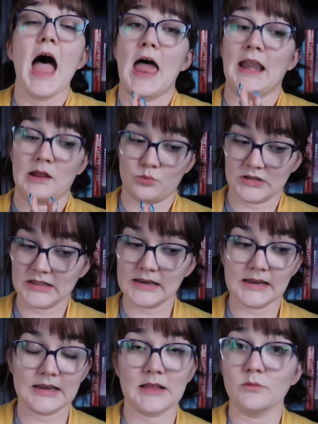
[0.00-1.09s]
and I really
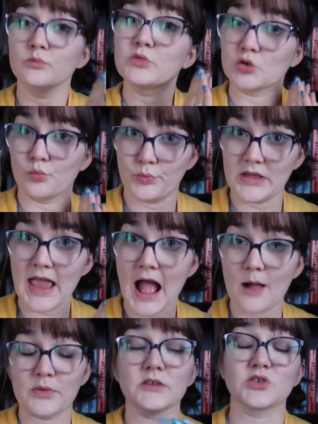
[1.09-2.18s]
need him to be
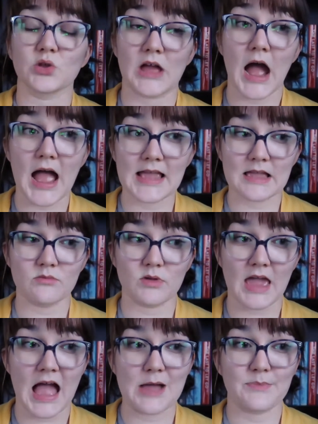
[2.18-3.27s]
happy so that I can be
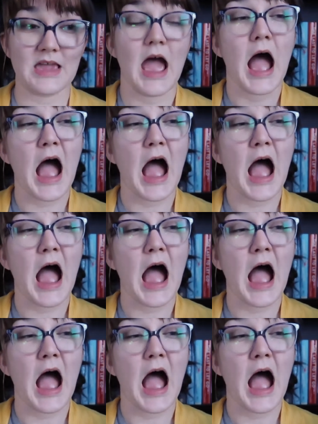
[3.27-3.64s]
happy.